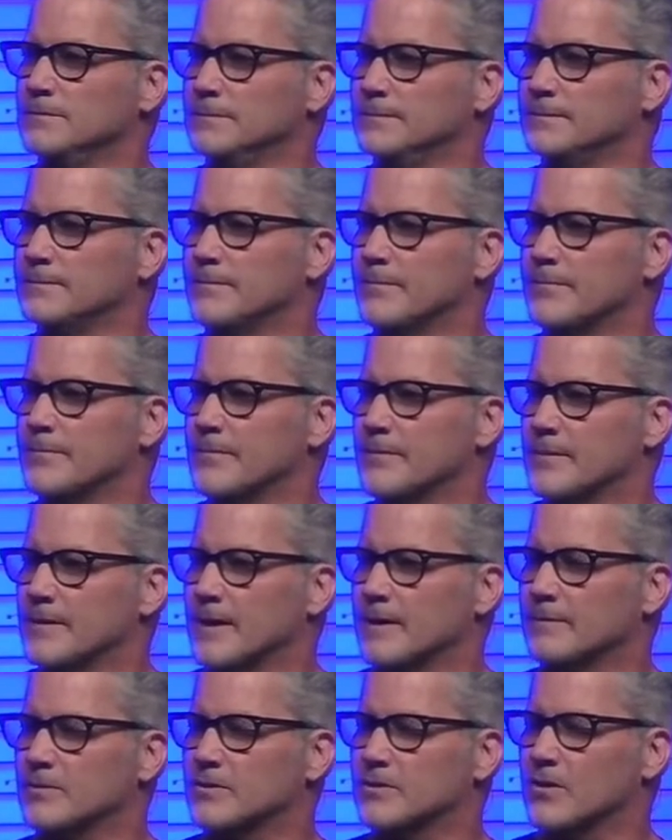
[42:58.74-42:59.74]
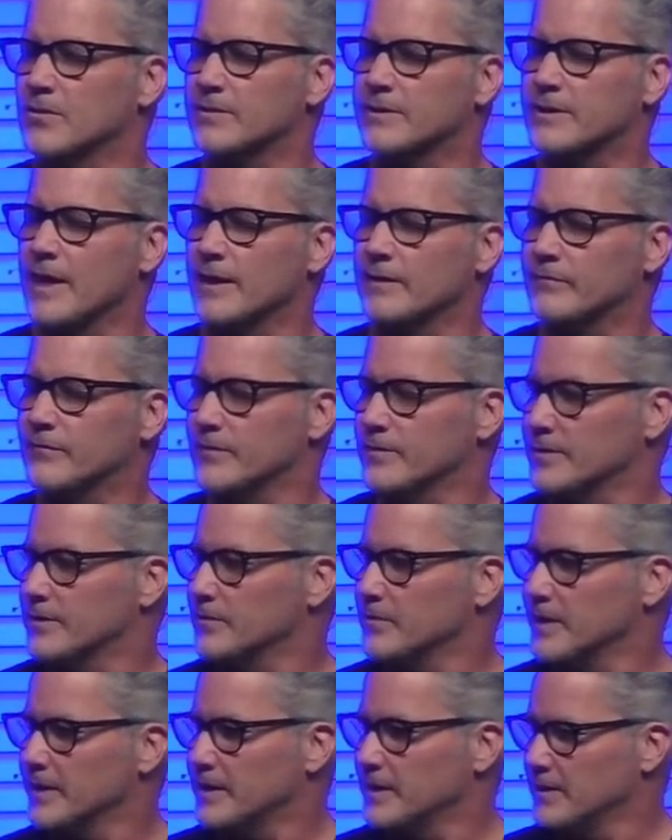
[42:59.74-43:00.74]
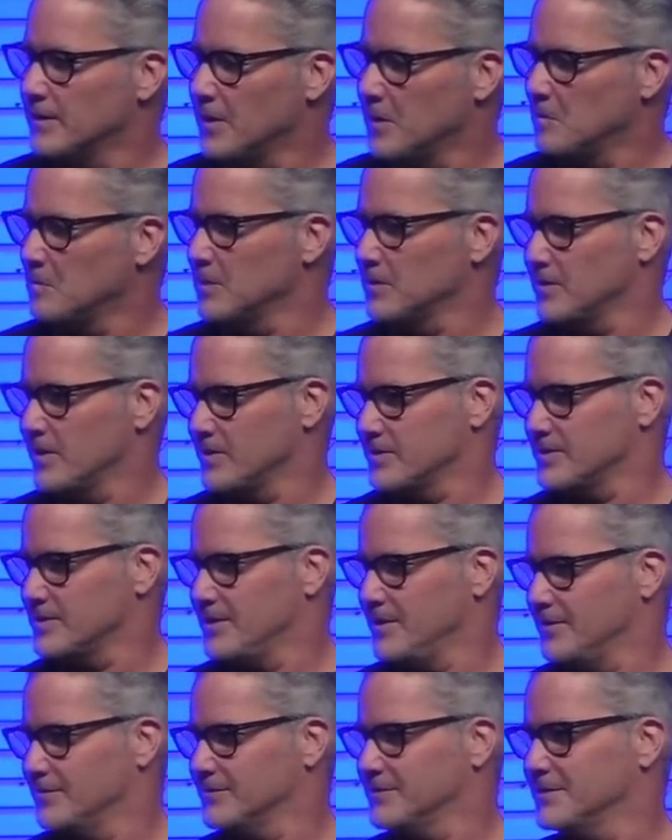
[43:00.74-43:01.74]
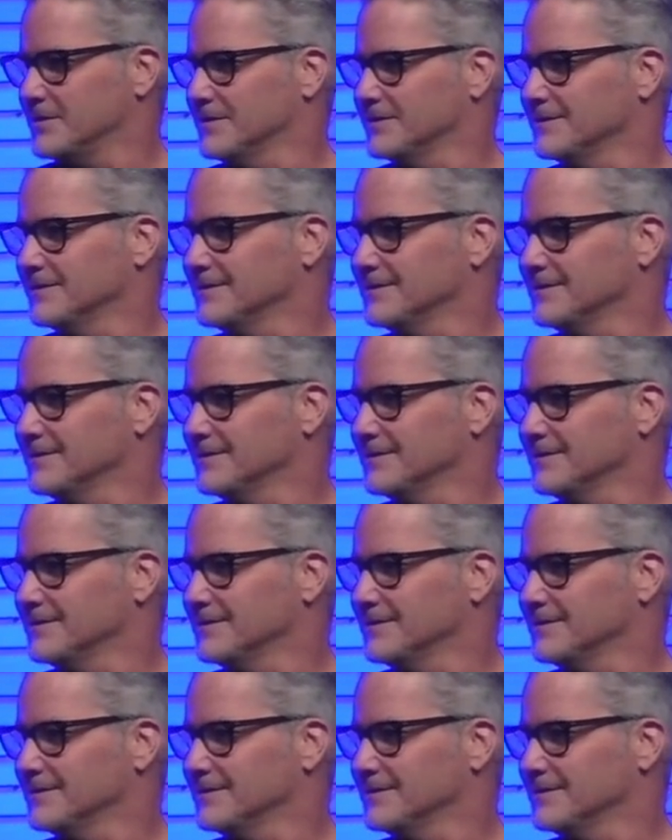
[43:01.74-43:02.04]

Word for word: I'm so thankful that we can humble ourselves.